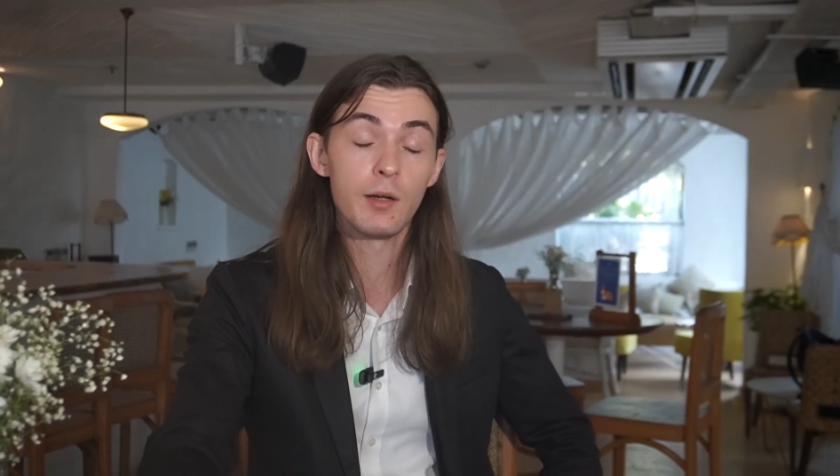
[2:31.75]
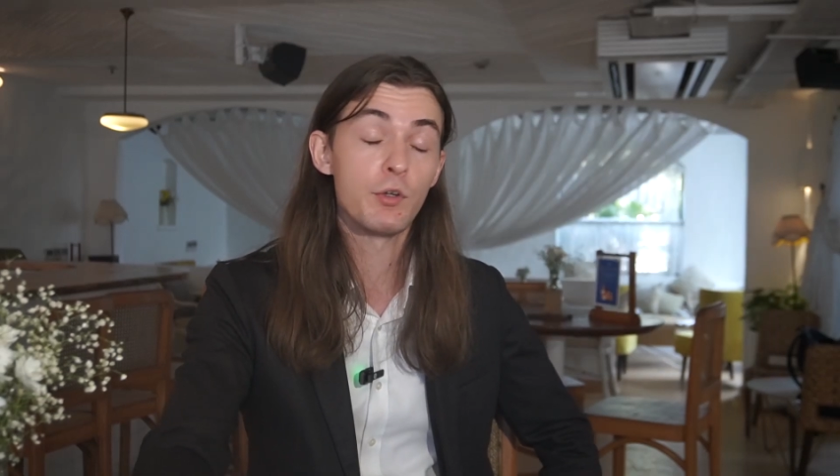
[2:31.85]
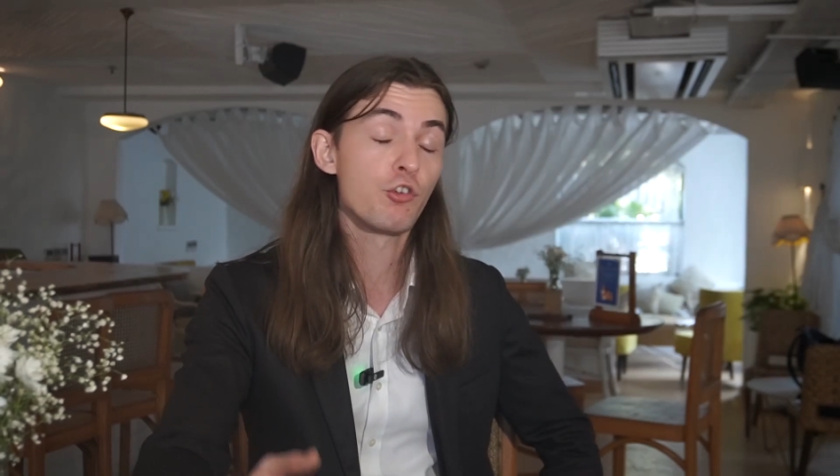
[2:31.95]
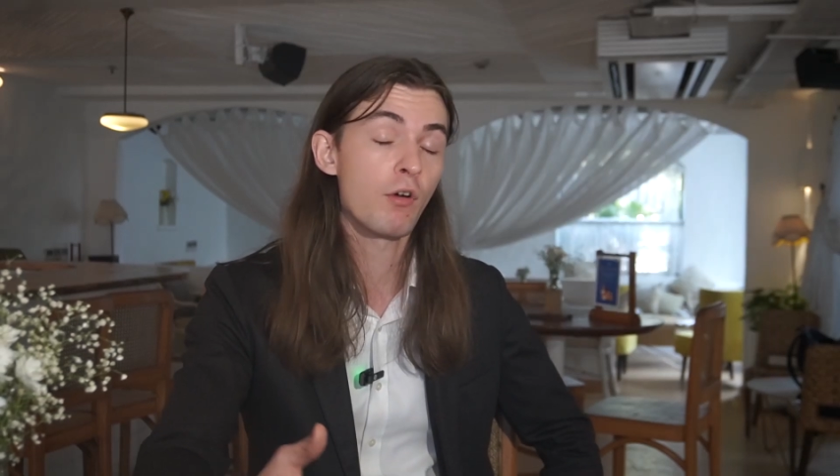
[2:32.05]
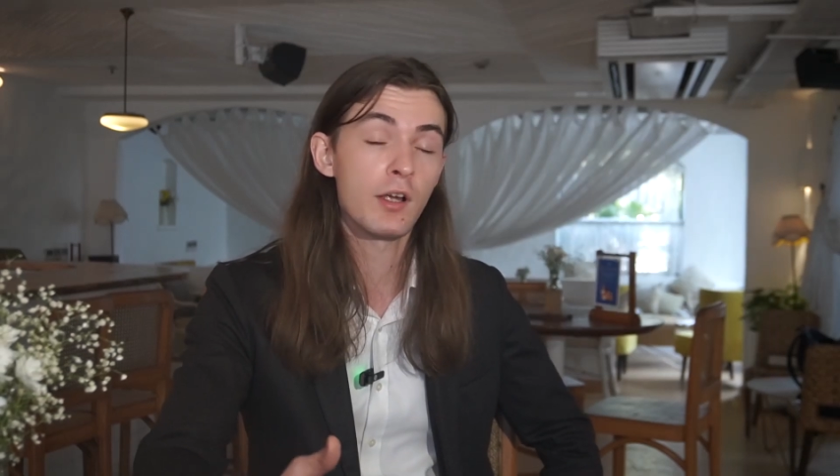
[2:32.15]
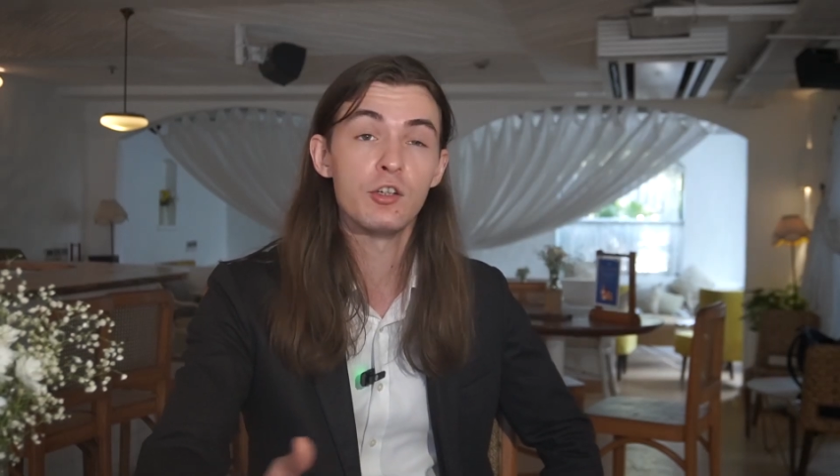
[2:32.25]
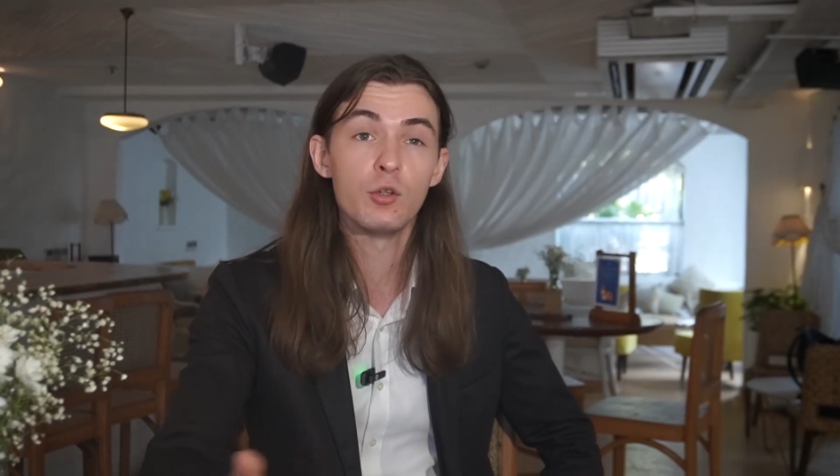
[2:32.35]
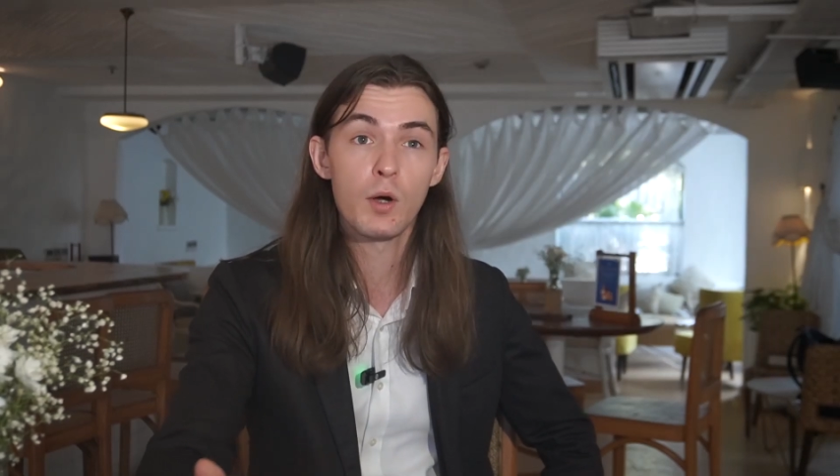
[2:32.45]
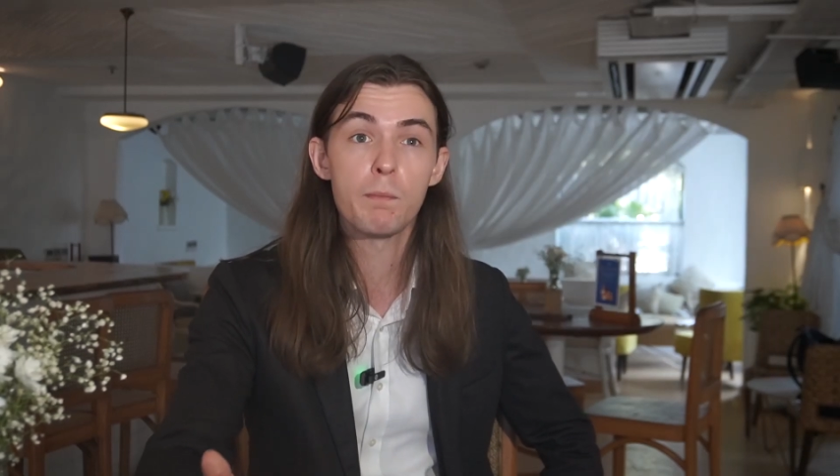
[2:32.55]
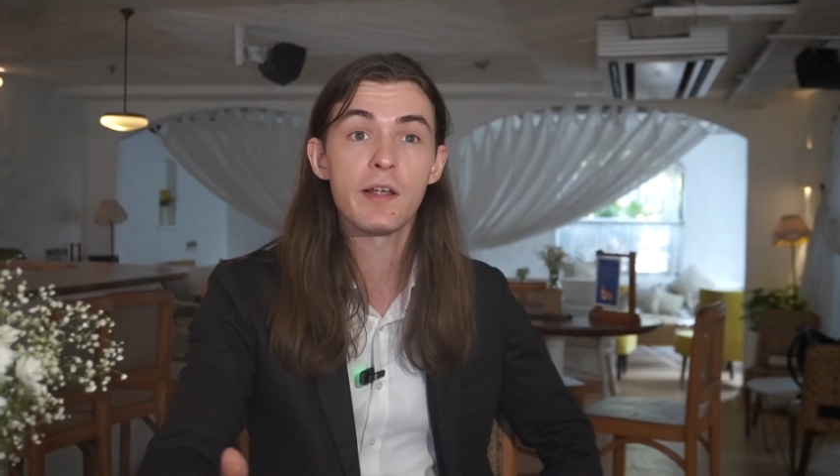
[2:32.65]
and we try and
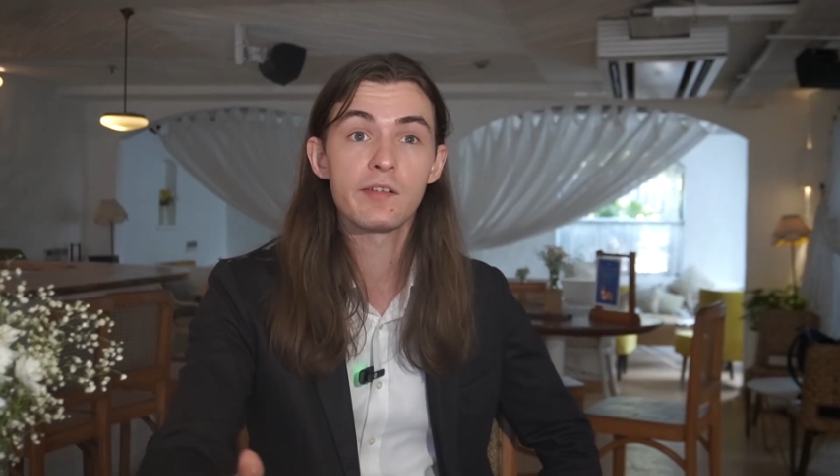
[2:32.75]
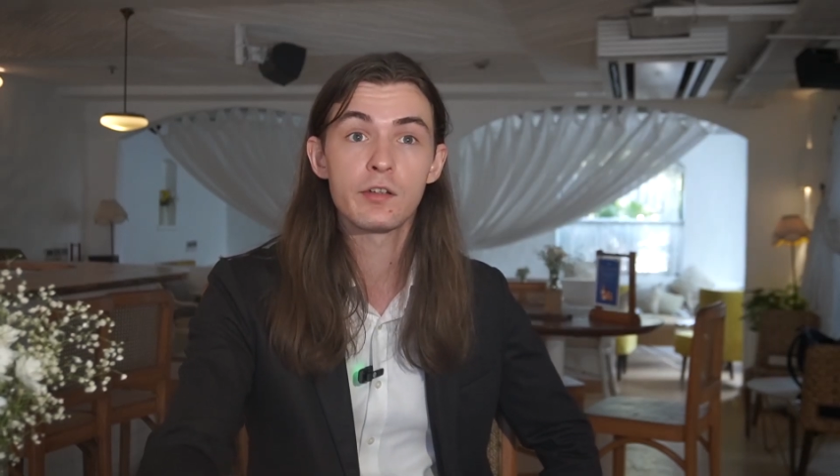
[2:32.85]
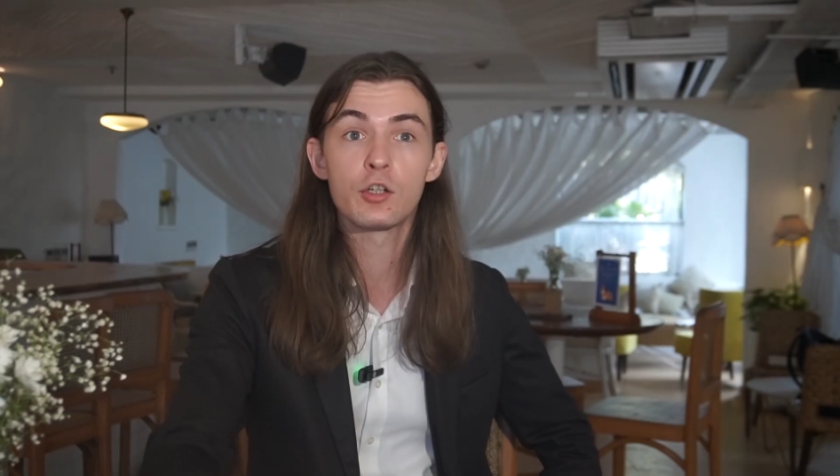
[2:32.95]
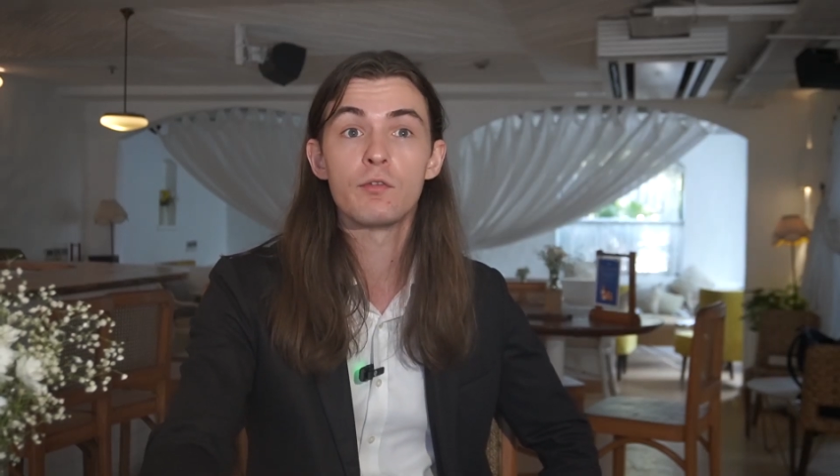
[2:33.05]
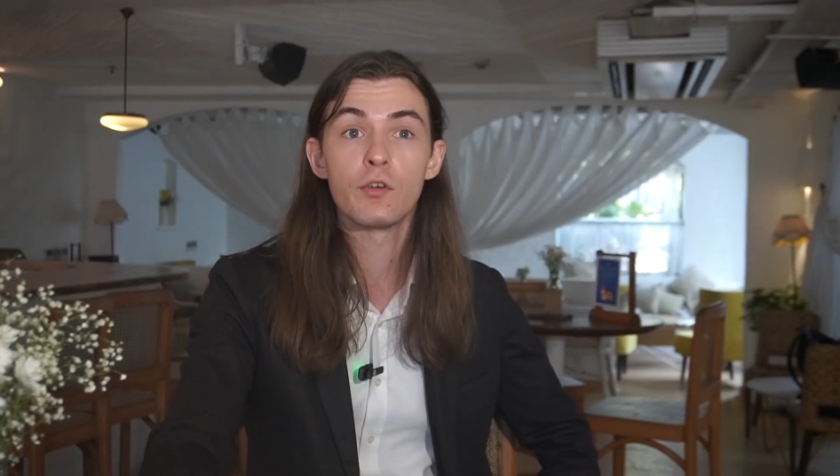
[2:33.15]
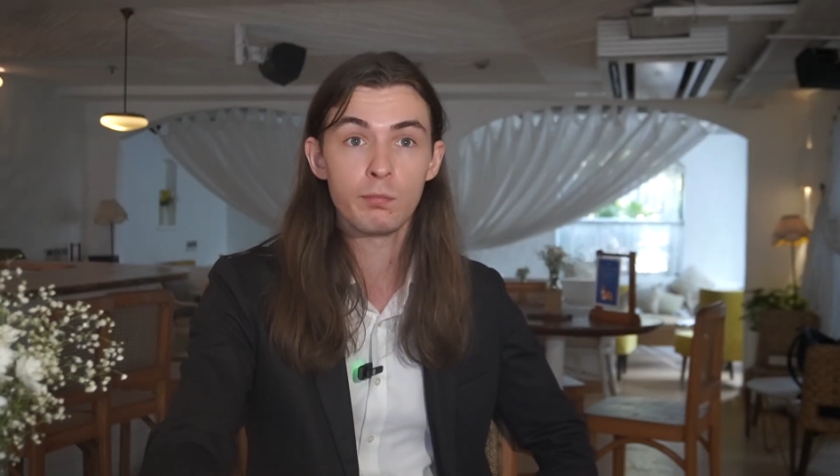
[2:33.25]
do our best to cover